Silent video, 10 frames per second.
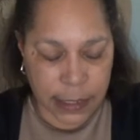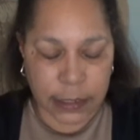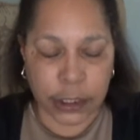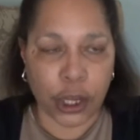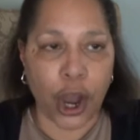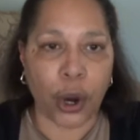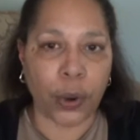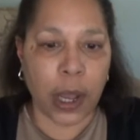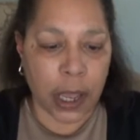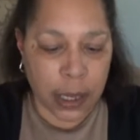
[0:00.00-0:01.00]

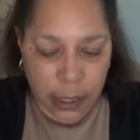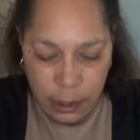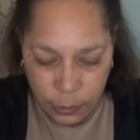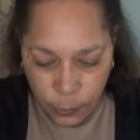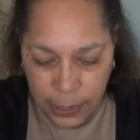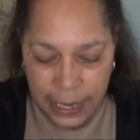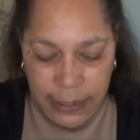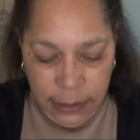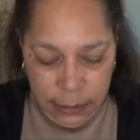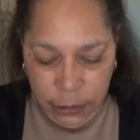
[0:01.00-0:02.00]
so when
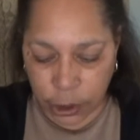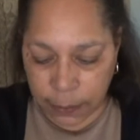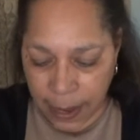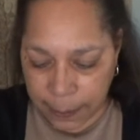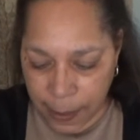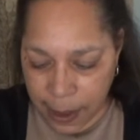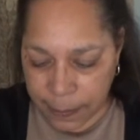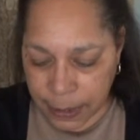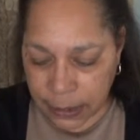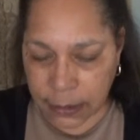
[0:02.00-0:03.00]
I took my
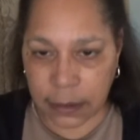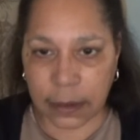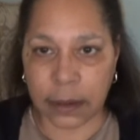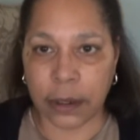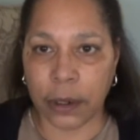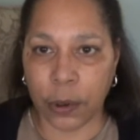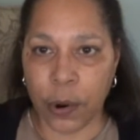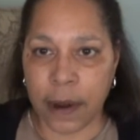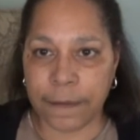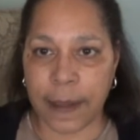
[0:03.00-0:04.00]
bobbin
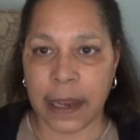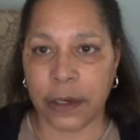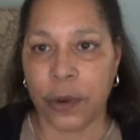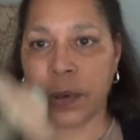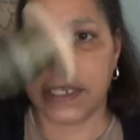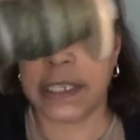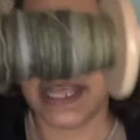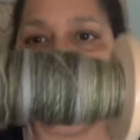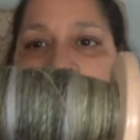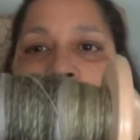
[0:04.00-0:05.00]
off and noticed
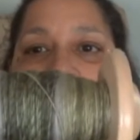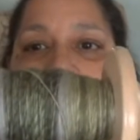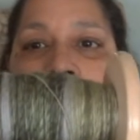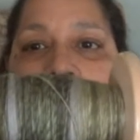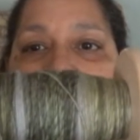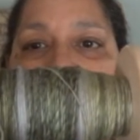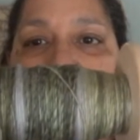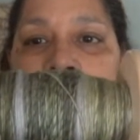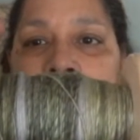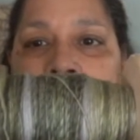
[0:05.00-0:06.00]
that there was a lot
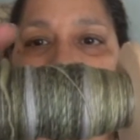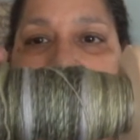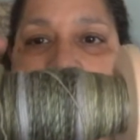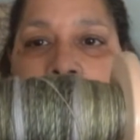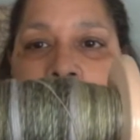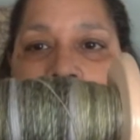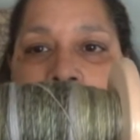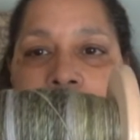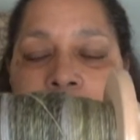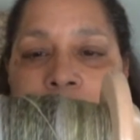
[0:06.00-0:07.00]
of
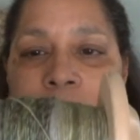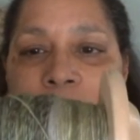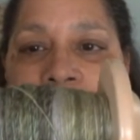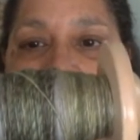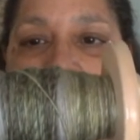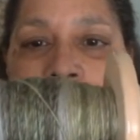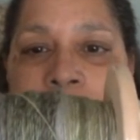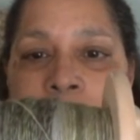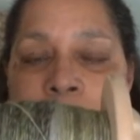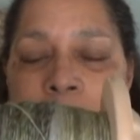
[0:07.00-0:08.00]
fiber
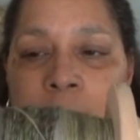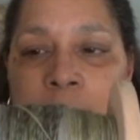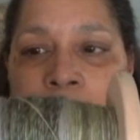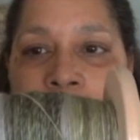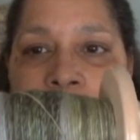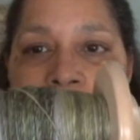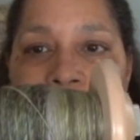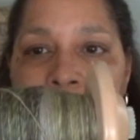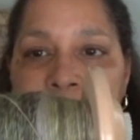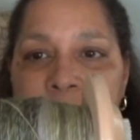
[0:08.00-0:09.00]
in the middle
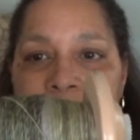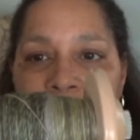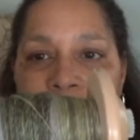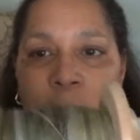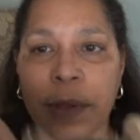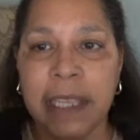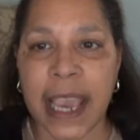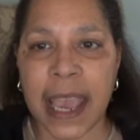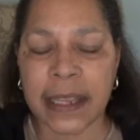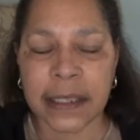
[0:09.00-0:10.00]
and almost nothing on
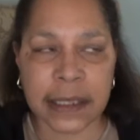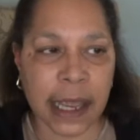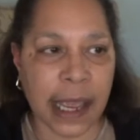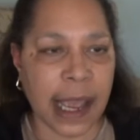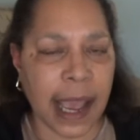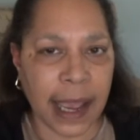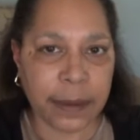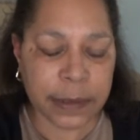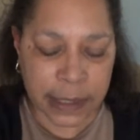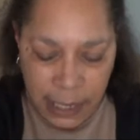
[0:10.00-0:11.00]
the ends, I
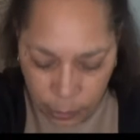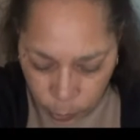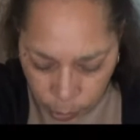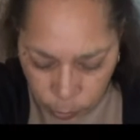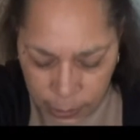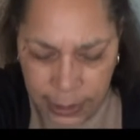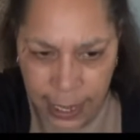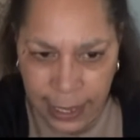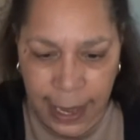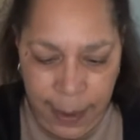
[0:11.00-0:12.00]
was like, well, what the
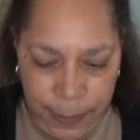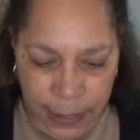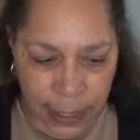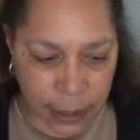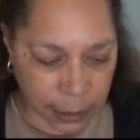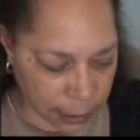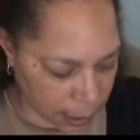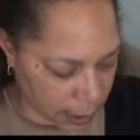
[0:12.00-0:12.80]
heck happened there?